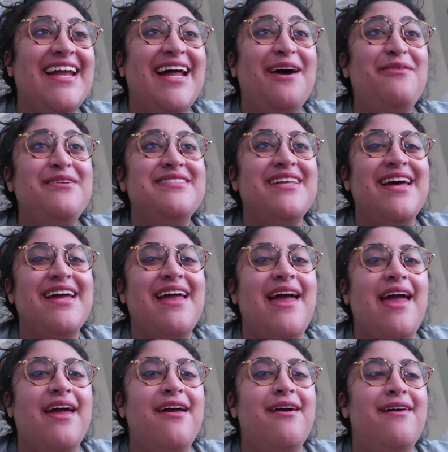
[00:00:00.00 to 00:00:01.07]
And I was like
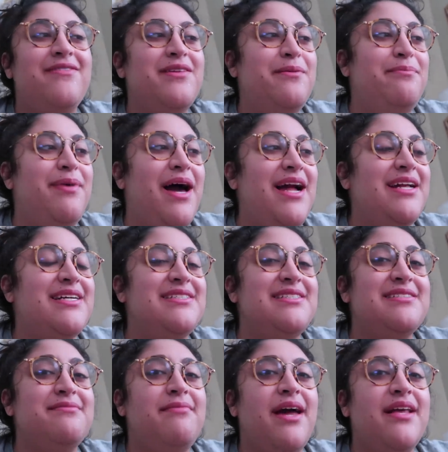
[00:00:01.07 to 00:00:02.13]
hanging off the bed because
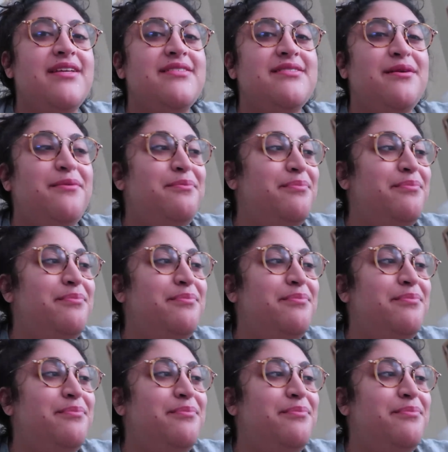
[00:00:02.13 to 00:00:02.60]
this man is so